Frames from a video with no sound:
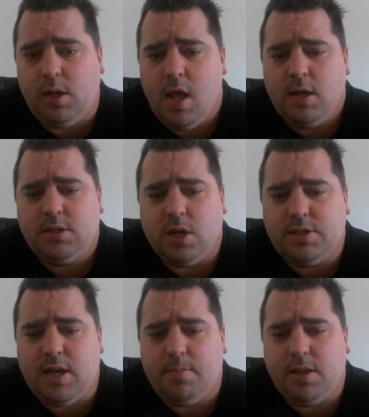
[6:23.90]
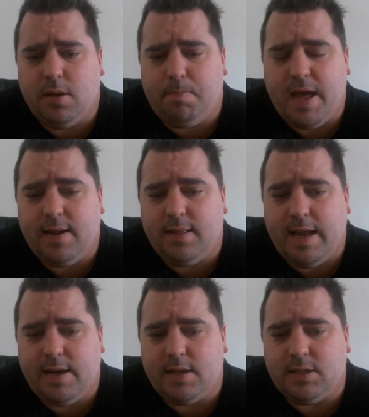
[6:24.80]
So some of the better
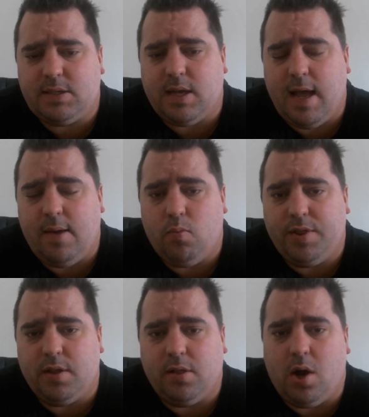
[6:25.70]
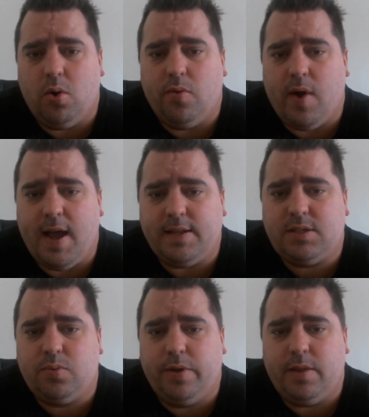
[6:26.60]
lenders with the lower
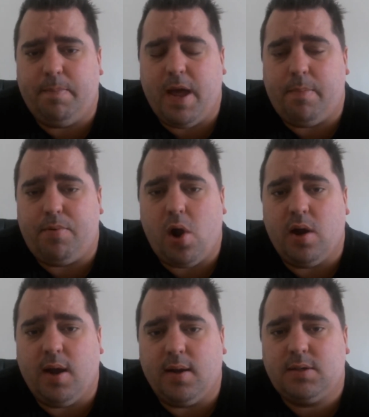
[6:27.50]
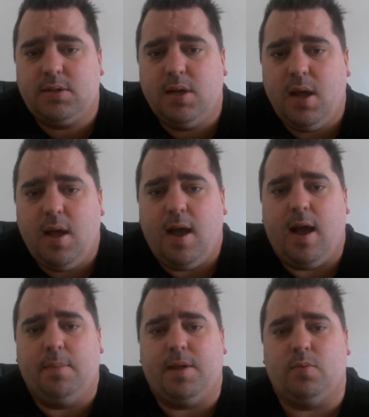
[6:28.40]
rates, with the better products
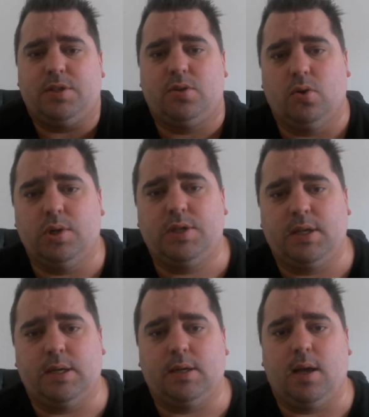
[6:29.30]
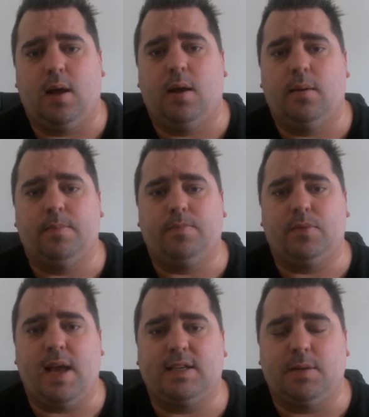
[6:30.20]
that we're sourcing
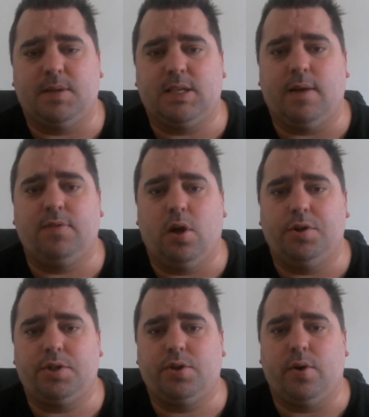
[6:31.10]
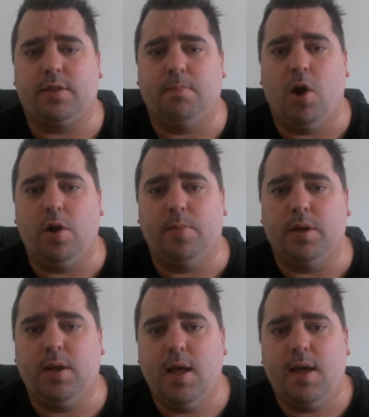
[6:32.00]
SMSF loans through at the
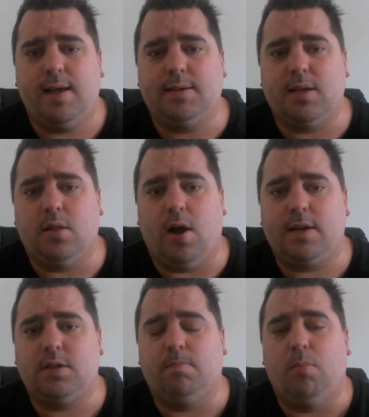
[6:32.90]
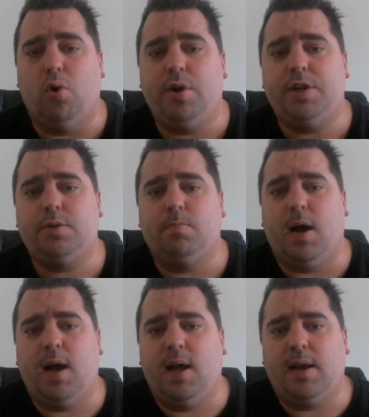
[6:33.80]
moment is the likes of Mortgage
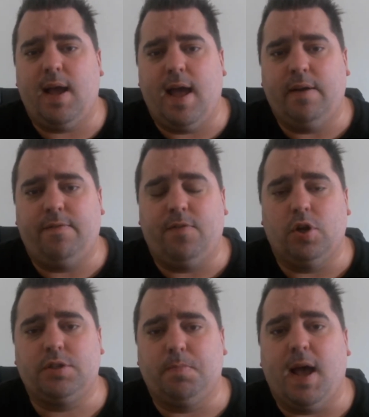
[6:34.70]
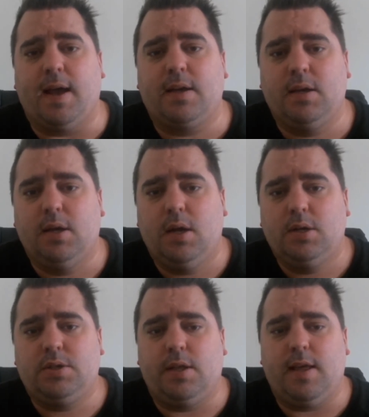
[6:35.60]
Mart and First Mac.
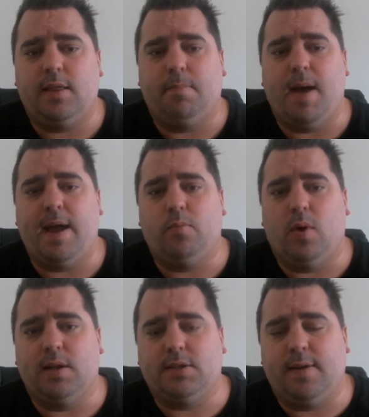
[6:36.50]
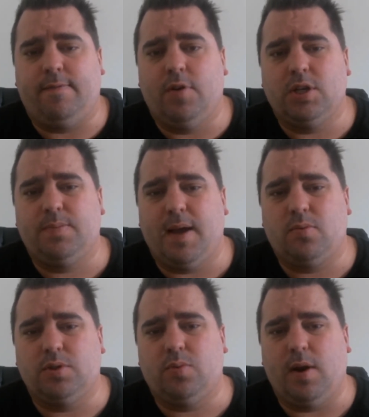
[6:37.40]
So they're the main ones. And First Mac
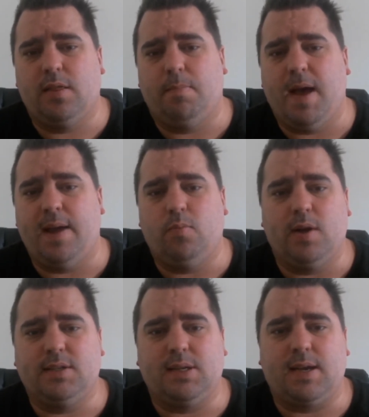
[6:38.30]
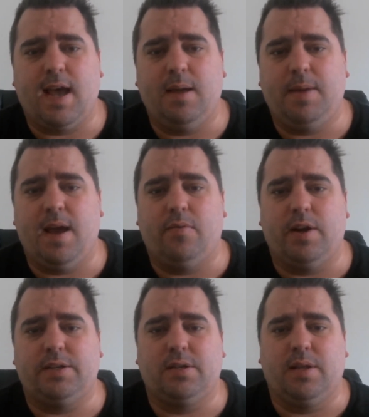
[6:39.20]
was one of the main ones that came out
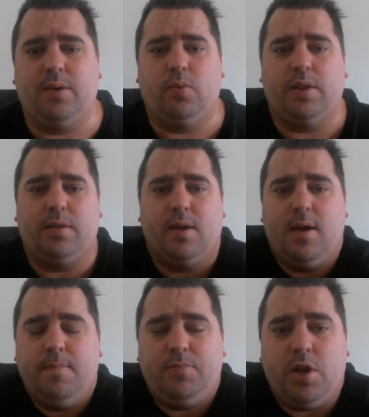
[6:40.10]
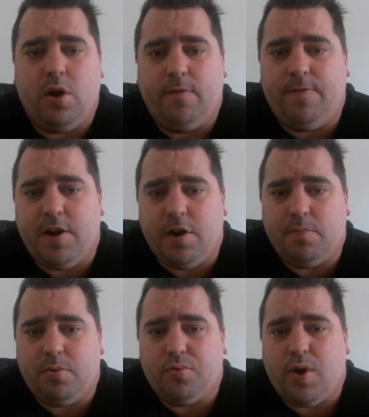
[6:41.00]
recently with, a
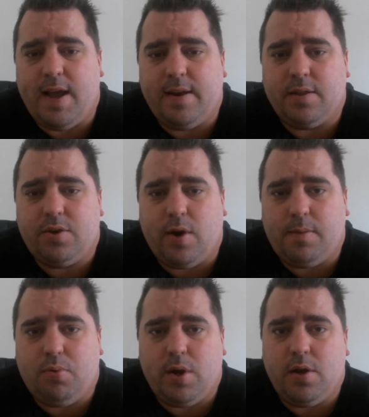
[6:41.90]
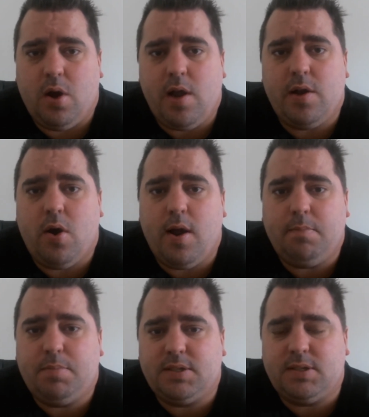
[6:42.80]
variable rate at
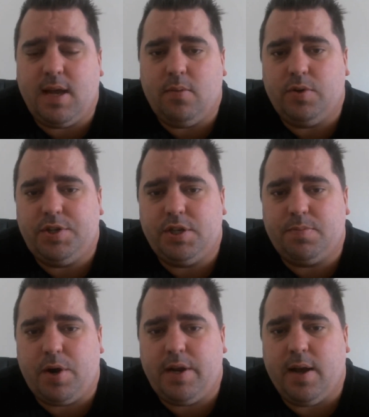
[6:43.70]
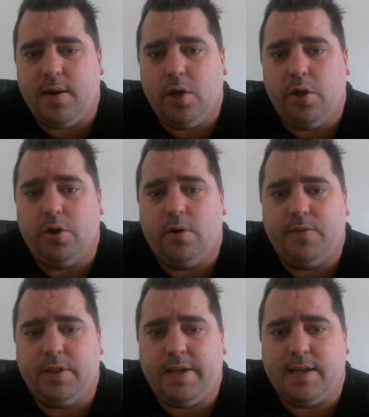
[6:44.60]
3.99%, which is pretty unheard of
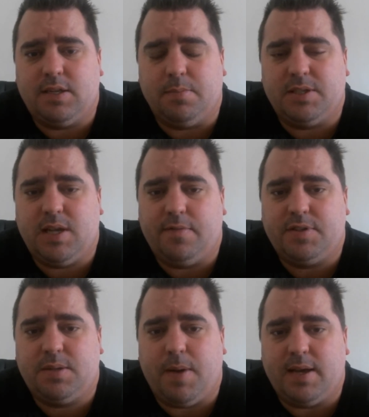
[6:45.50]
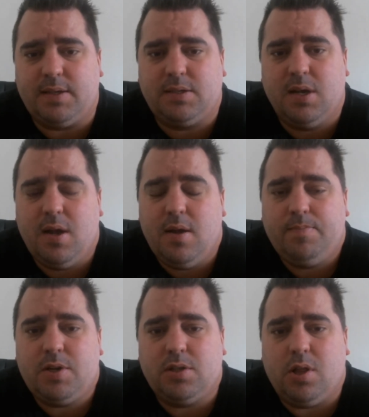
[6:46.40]
in the SMSF space
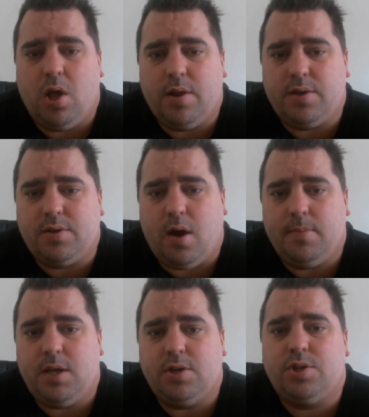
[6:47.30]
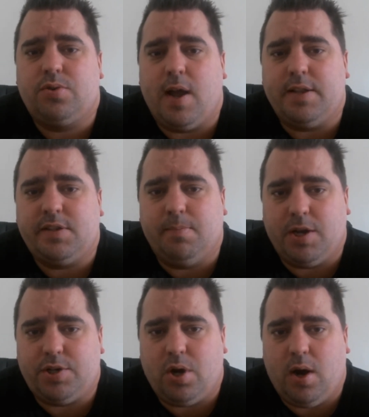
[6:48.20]
because a lot of the time the interest rates are
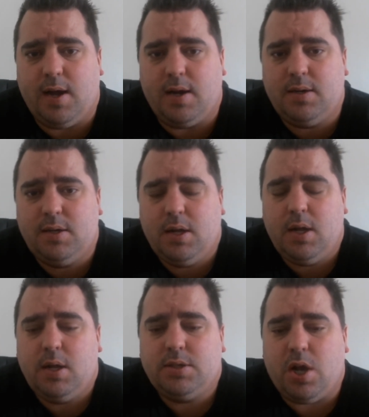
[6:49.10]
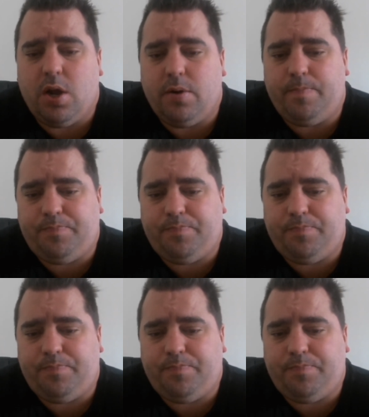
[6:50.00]
much higher. So